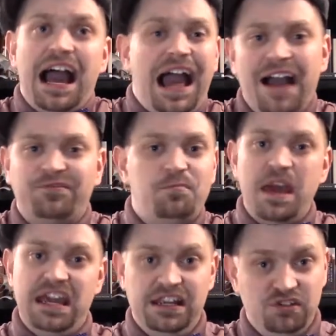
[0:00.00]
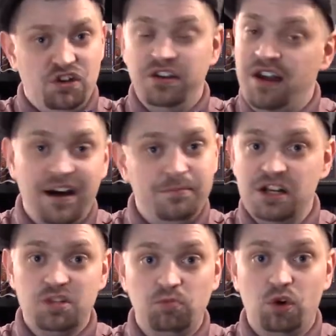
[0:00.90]
a half page, not
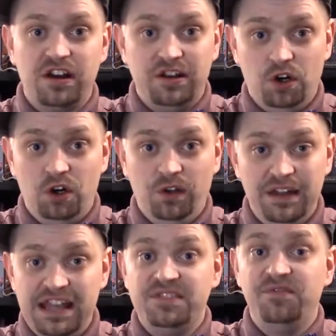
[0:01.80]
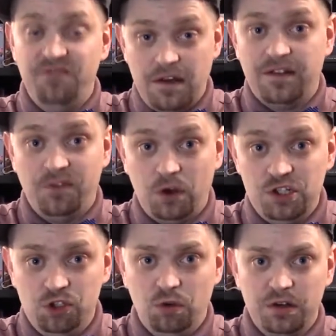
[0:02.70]
much more at all. It's very, very
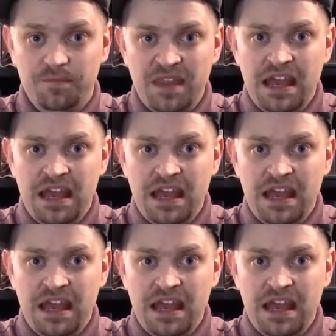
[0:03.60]
short.